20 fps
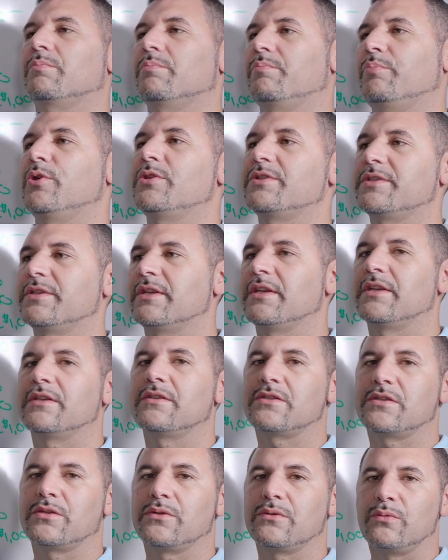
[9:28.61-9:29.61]
puts it
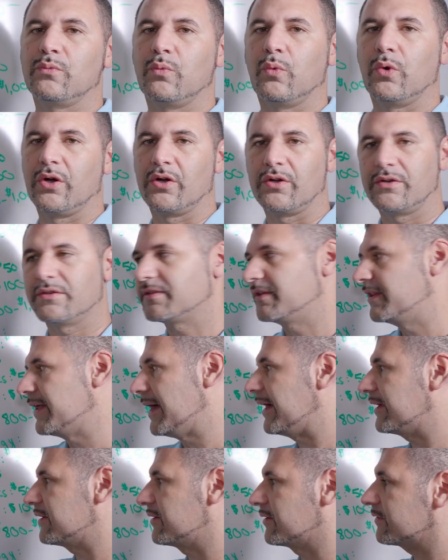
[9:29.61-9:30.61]
into words
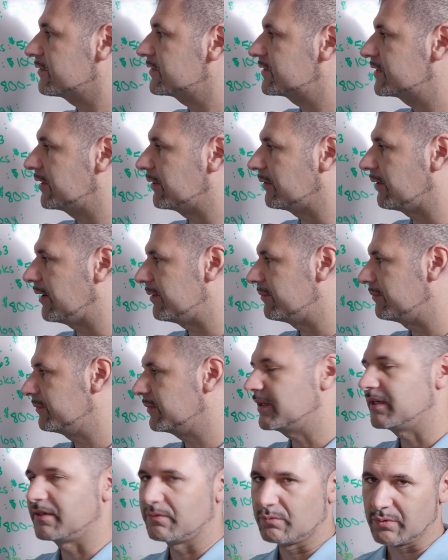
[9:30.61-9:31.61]
that your CRM
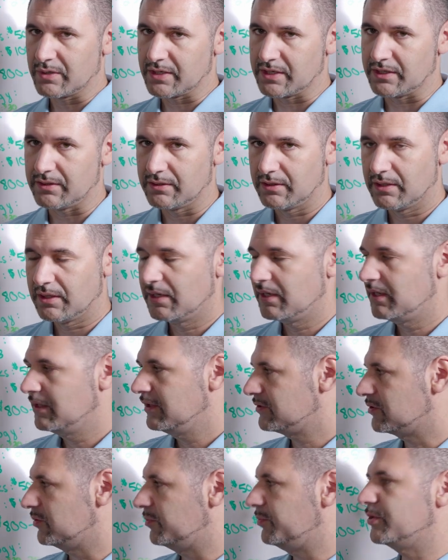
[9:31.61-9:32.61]
can read.
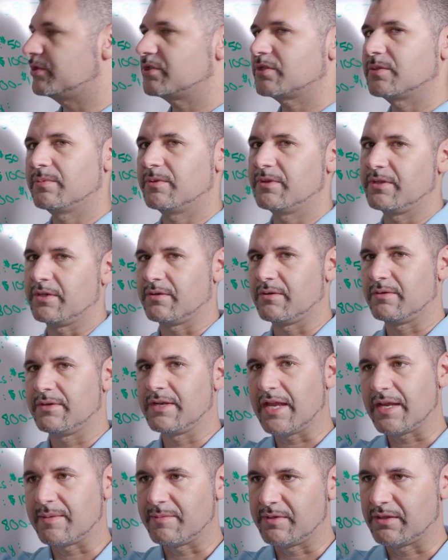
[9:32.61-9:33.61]
So puts their
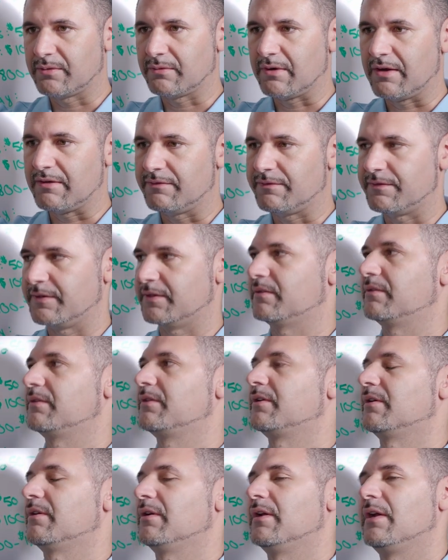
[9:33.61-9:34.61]
name in the right field,
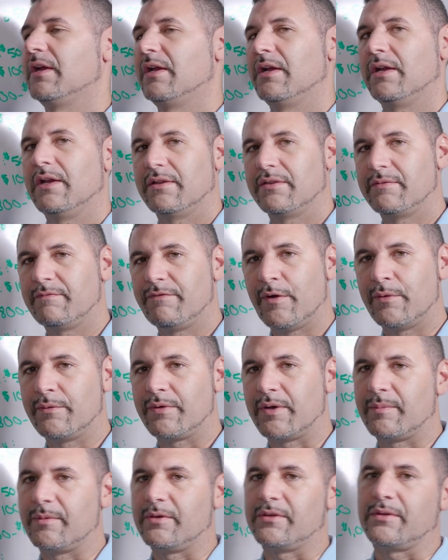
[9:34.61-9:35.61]
their phone
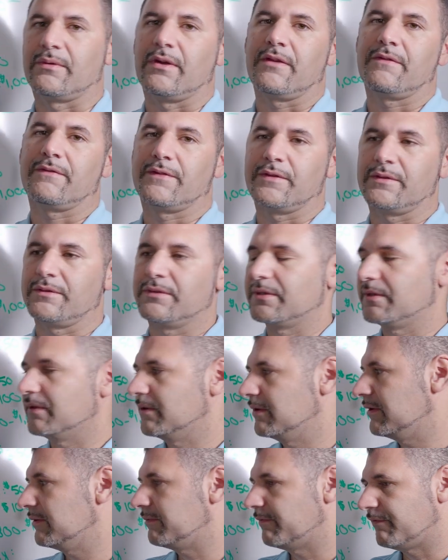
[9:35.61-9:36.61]
number in the right field,
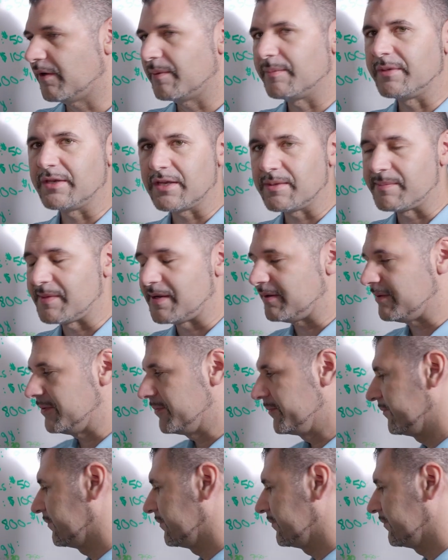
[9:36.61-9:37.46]
they're from an email.